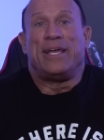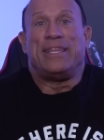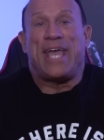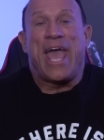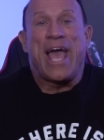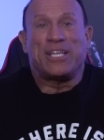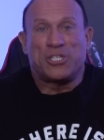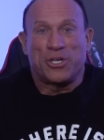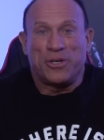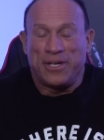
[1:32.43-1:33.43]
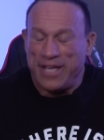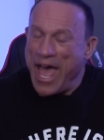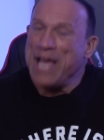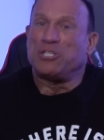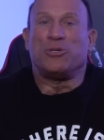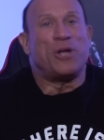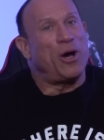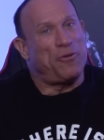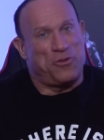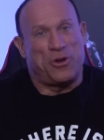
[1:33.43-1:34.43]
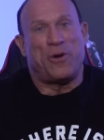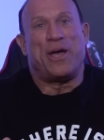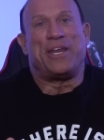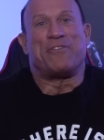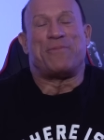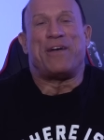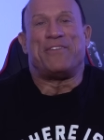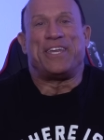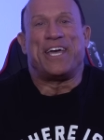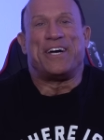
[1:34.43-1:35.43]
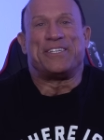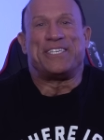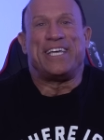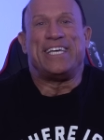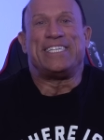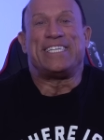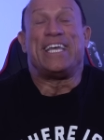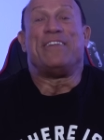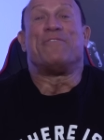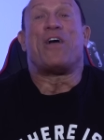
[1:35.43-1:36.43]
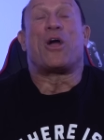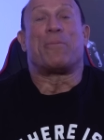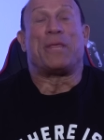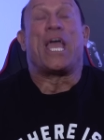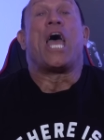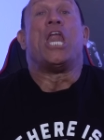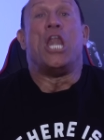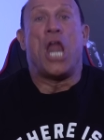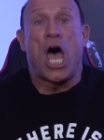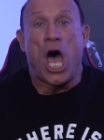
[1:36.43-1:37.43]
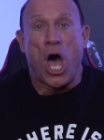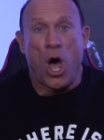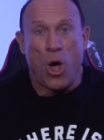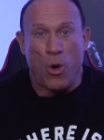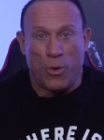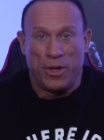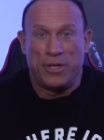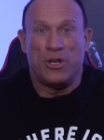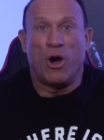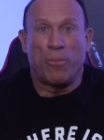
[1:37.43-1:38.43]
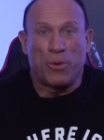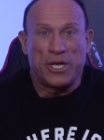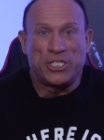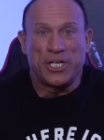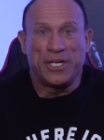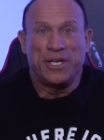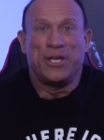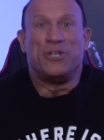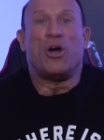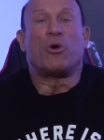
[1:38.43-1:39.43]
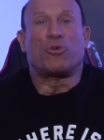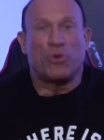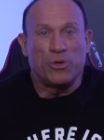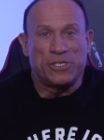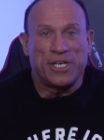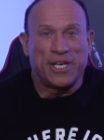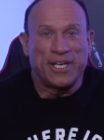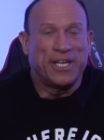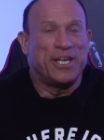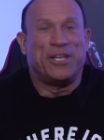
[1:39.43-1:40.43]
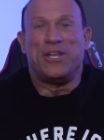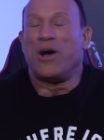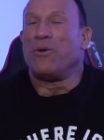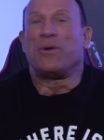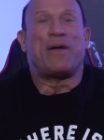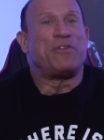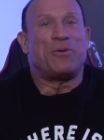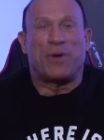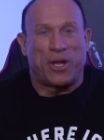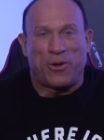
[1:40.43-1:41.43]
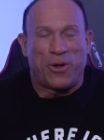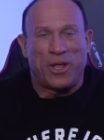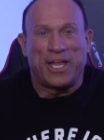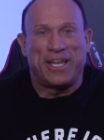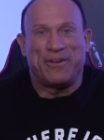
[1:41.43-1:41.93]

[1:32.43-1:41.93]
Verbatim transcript: The answer, as you know, if you know any of my videos, is invariably no. No bridging, no cruising, no whatever you want to call it.